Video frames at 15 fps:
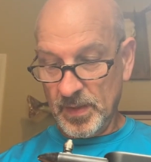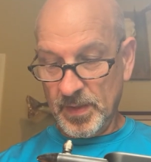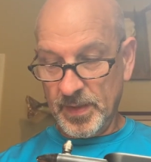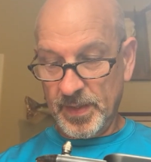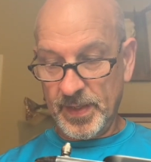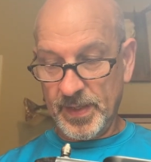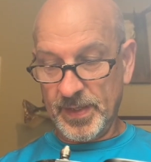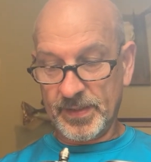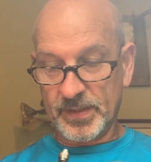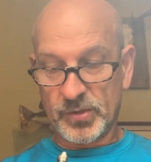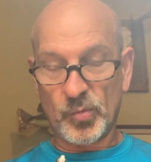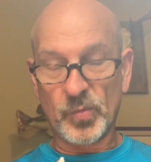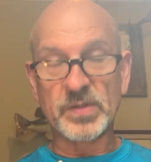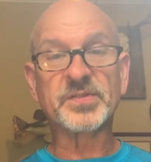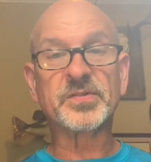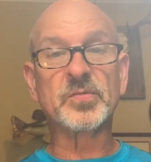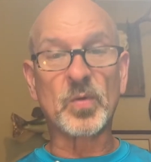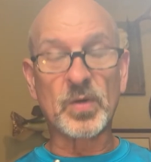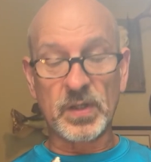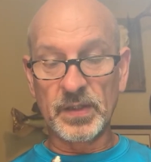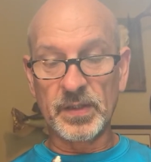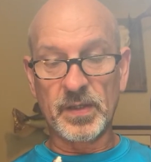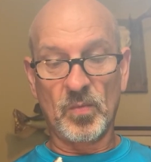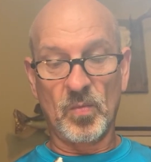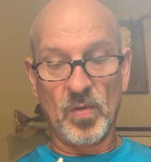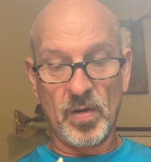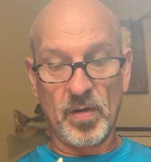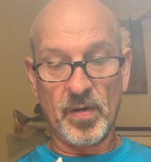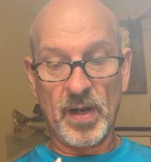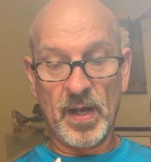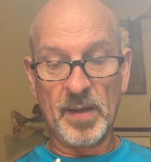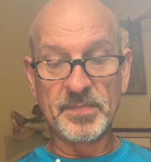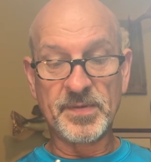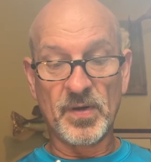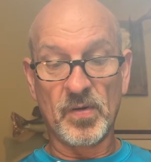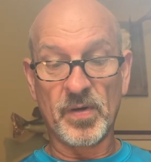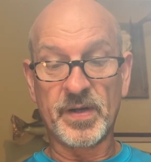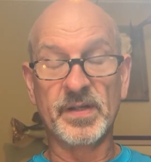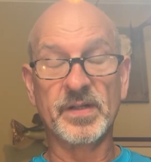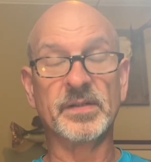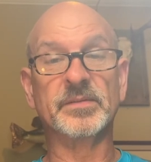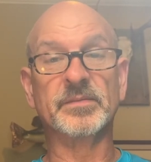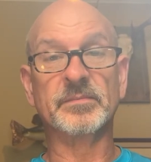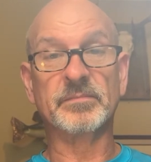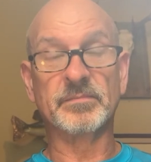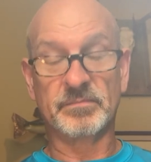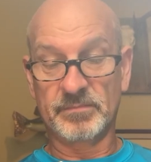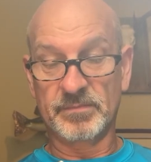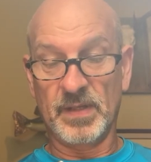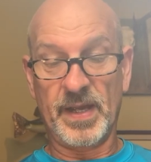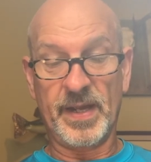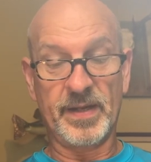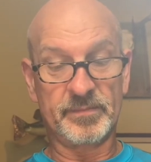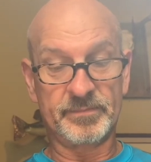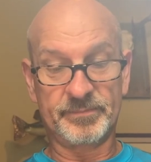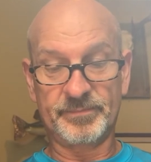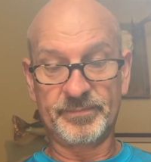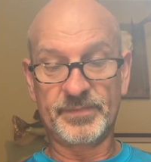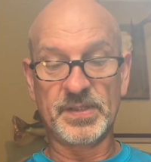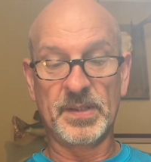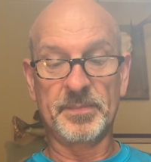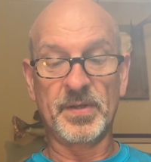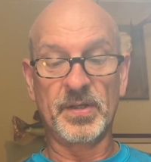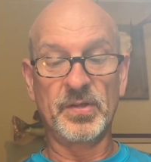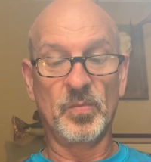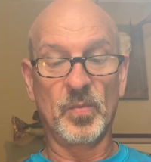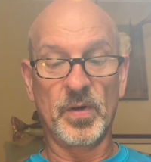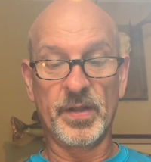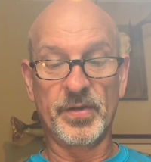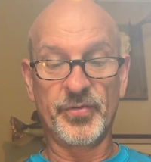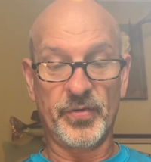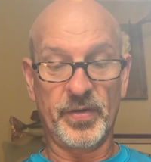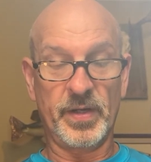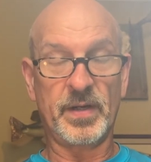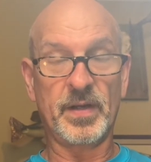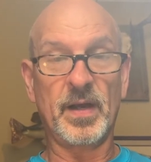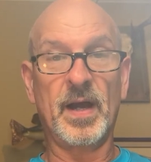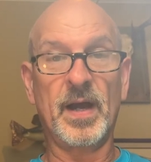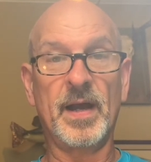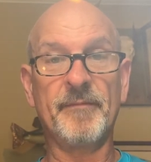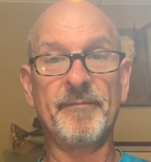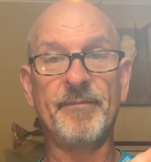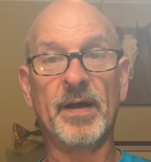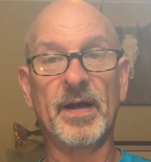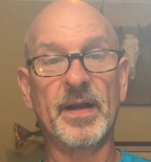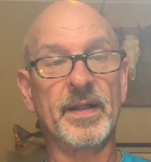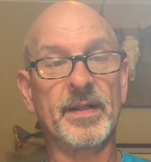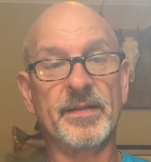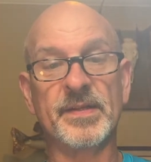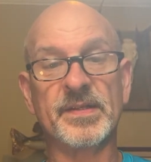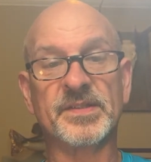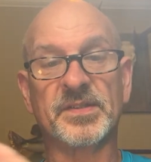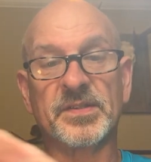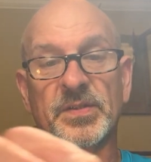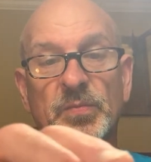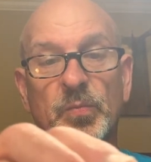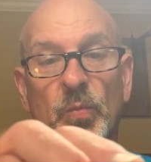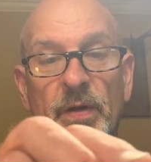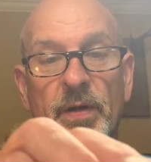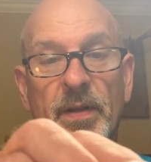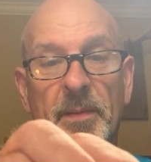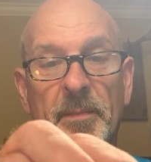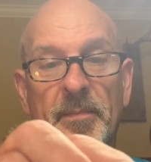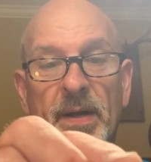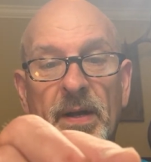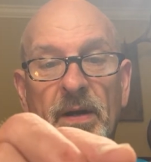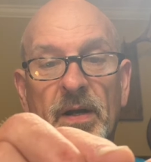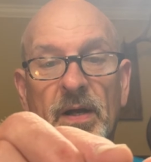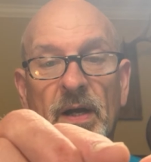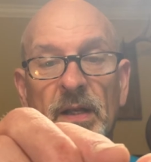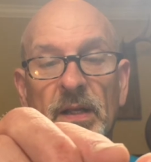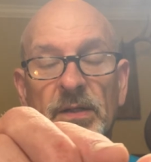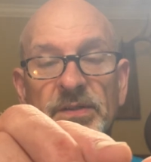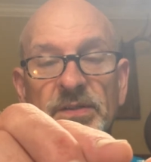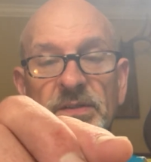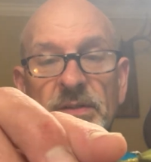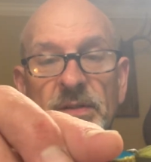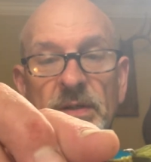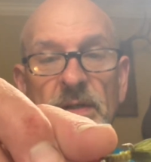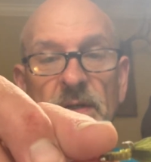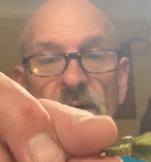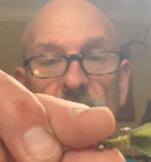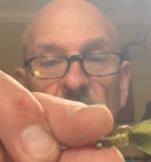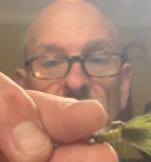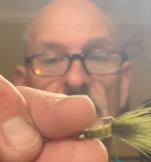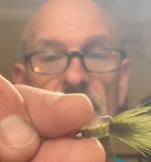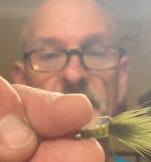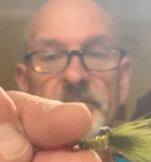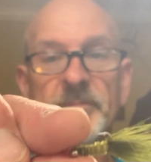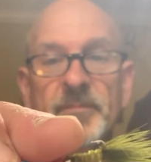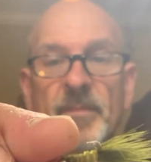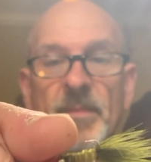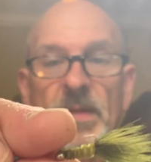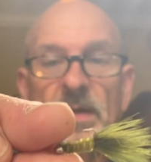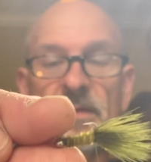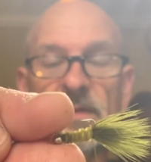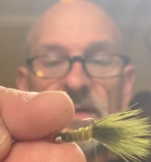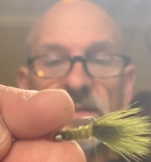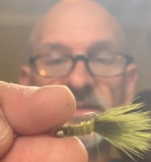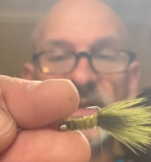In crystal clear water, I'm talking like something you want to drink. I find that this is one of the better colors. It's